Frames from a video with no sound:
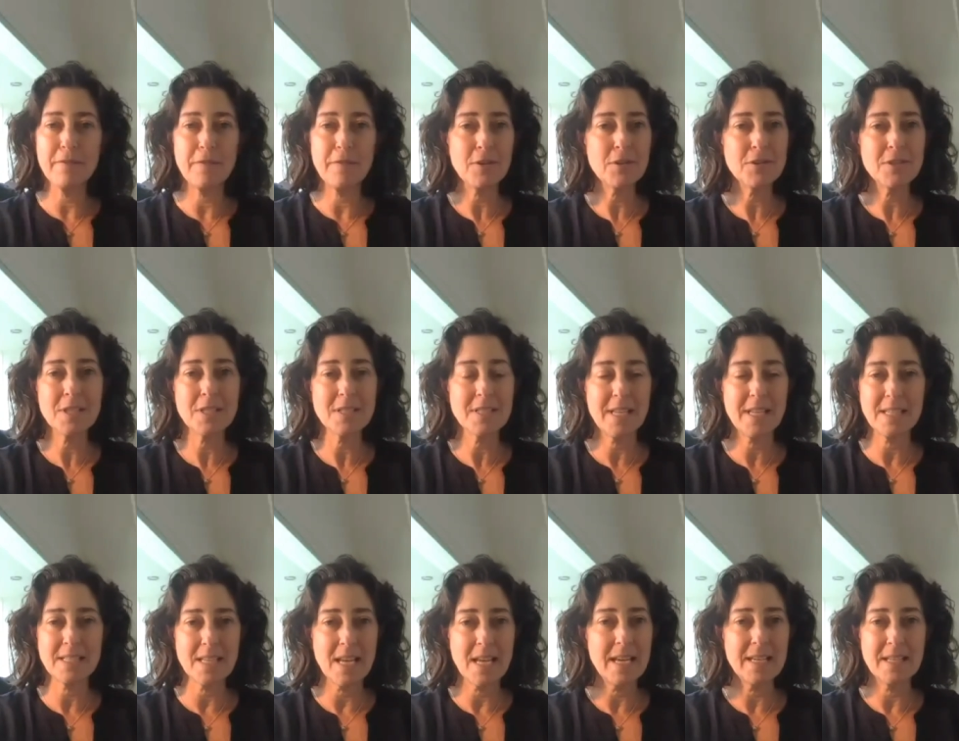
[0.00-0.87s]
first is
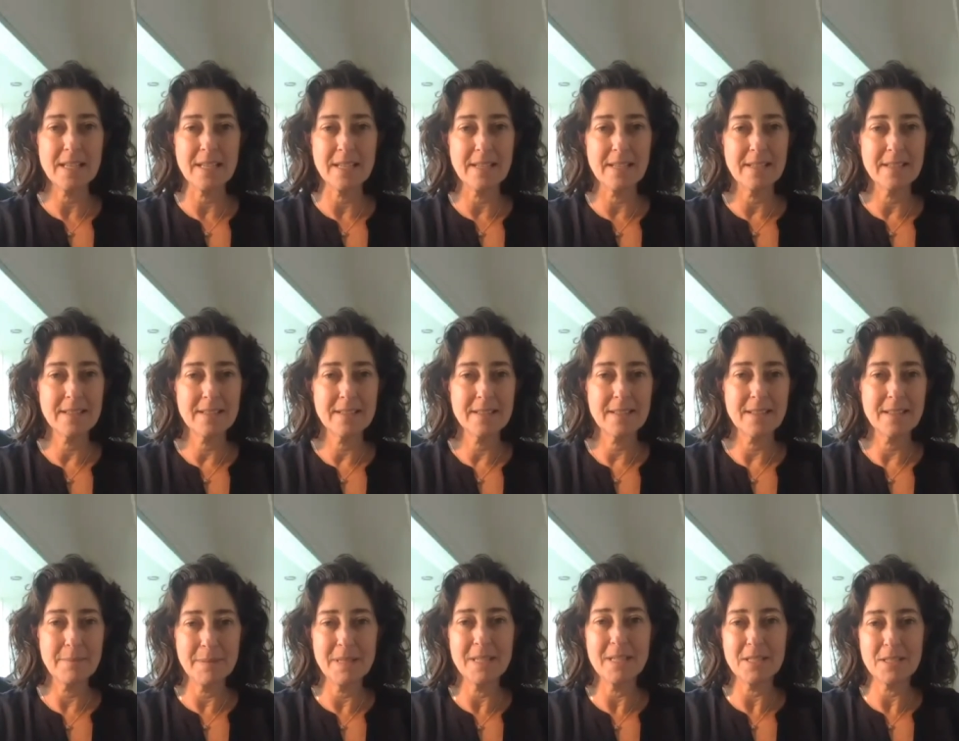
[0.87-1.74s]
anxiety.
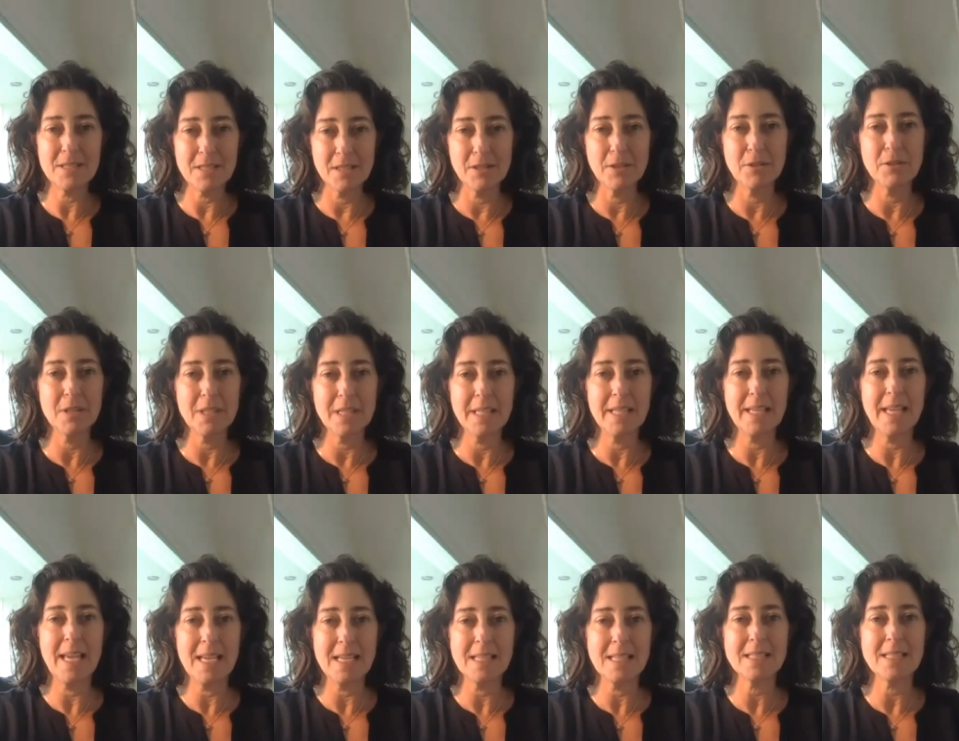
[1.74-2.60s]
I mean, it's
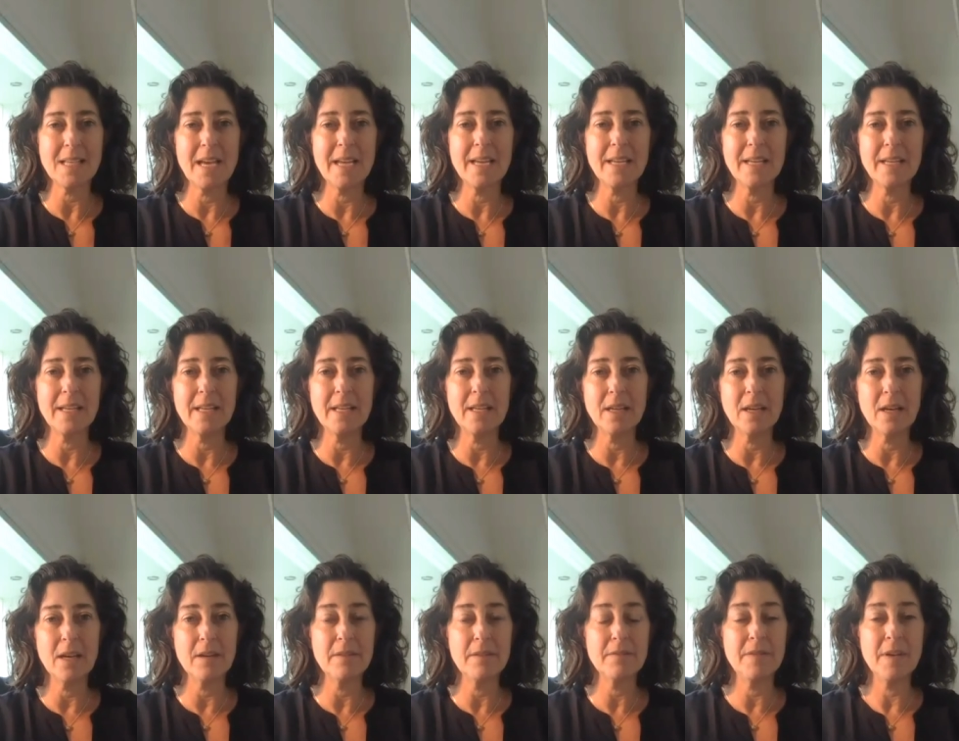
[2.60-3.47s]
literally anxiety
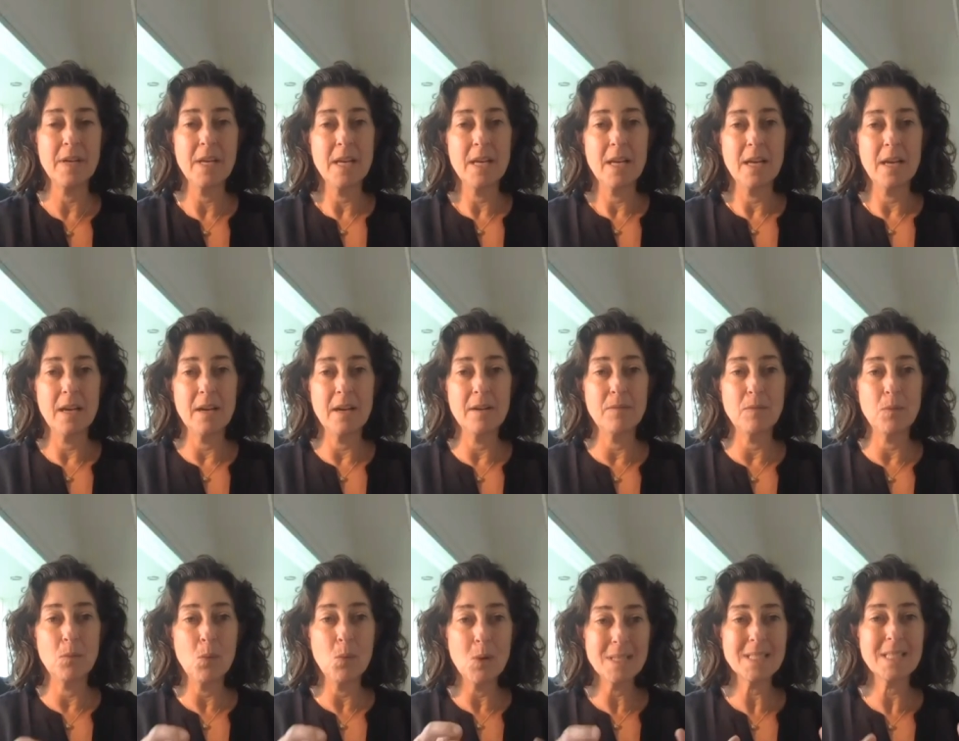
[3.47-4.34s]
of
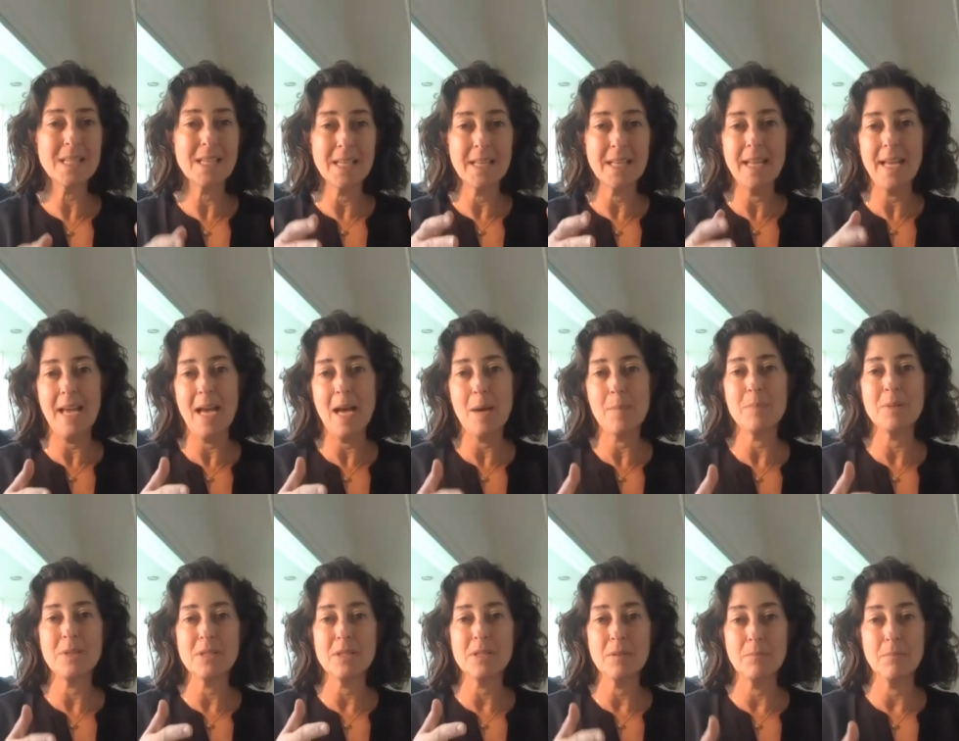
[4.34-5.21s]
of what's going to
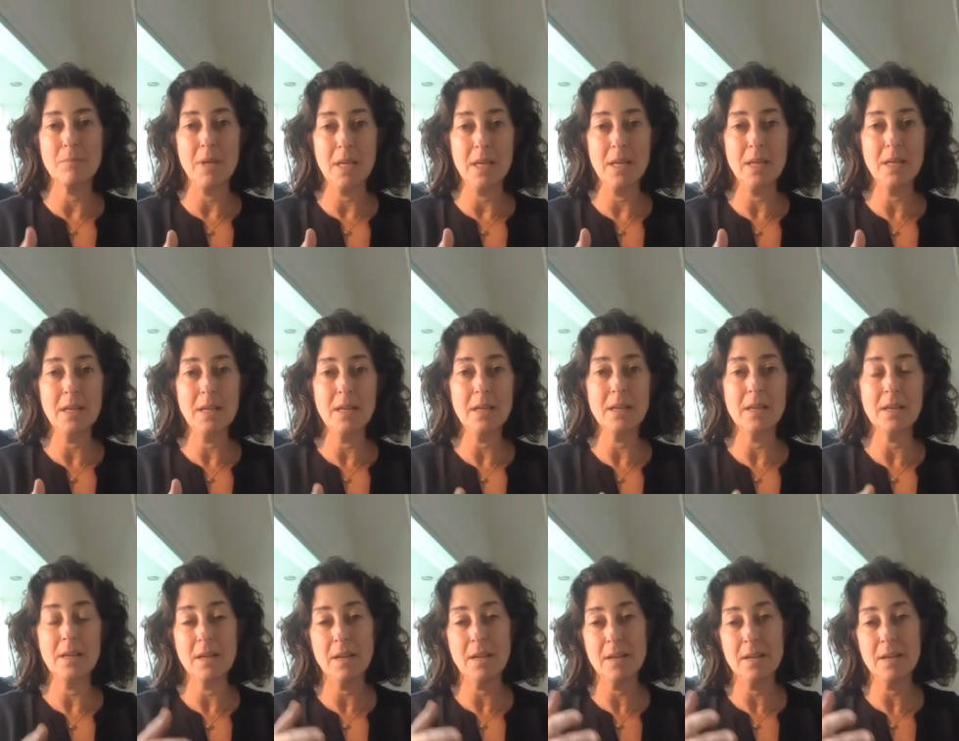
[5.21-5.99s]
happen to me.